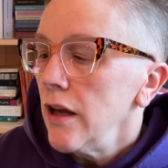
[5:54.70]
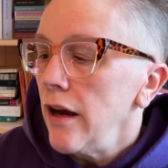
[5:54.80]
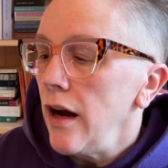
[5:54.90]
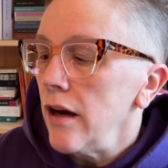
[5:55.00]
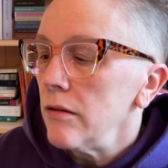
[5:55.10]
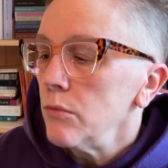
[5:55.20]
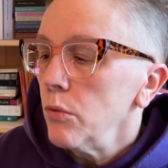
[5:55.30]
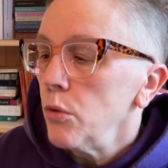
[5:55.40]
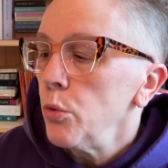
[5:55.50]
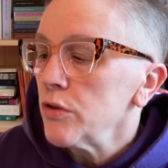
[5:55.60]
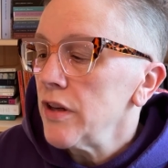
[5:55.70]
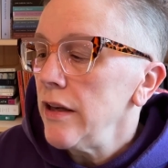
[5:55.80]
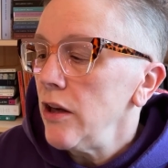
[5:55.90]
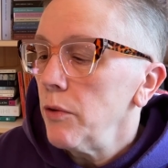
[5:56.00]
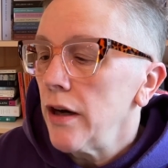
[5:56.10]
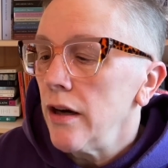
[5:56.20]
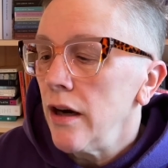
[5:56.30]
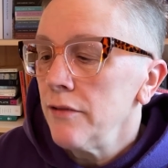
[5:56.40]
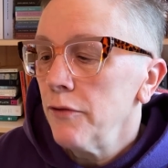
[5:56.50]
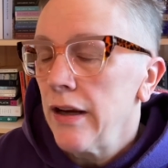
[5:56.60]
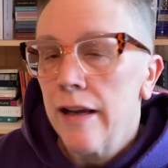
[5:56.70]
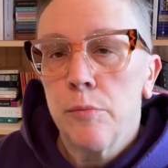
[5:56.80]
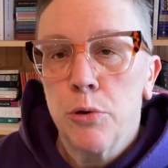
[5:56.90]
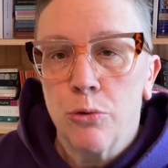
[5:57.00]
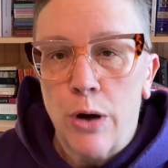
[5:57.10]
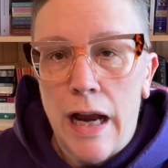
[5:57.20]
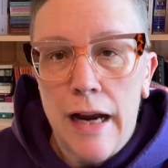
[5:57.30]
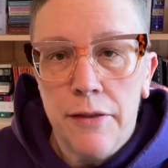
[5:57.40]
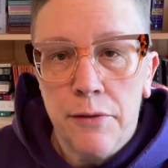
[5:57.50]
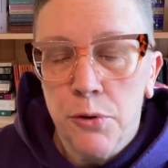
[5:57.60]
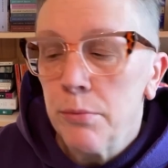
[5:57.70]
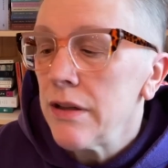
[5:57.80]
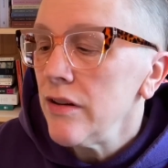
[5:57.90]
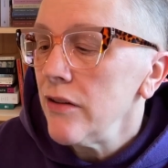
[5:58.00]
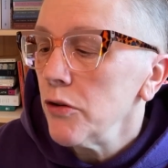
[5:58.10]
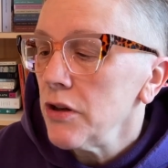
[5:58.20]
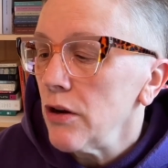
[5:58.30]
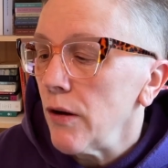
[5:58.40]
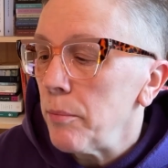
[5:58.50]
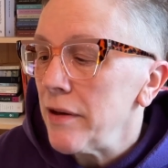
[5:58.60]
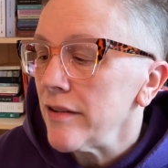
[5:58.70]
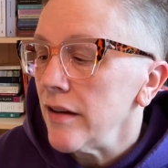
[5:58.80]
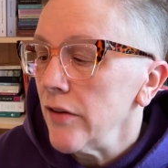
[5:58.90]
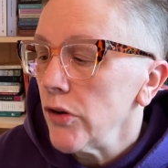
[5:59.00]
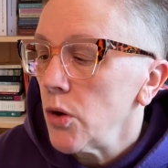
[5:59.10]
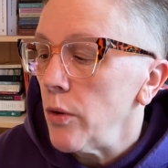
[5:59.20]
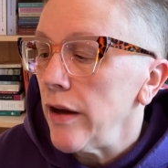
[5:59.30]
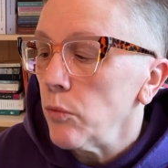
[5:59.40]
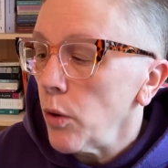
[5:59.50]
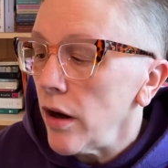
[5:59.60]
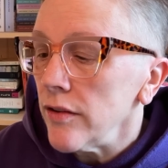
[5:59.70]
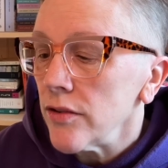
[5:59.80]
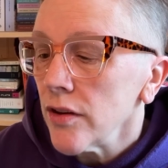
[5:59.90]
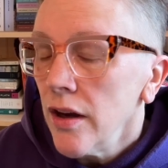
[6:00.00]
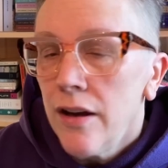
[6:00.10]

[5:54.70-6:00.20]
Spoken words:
who will take you on an unforgettable ride through medieval Europe as it never quite was.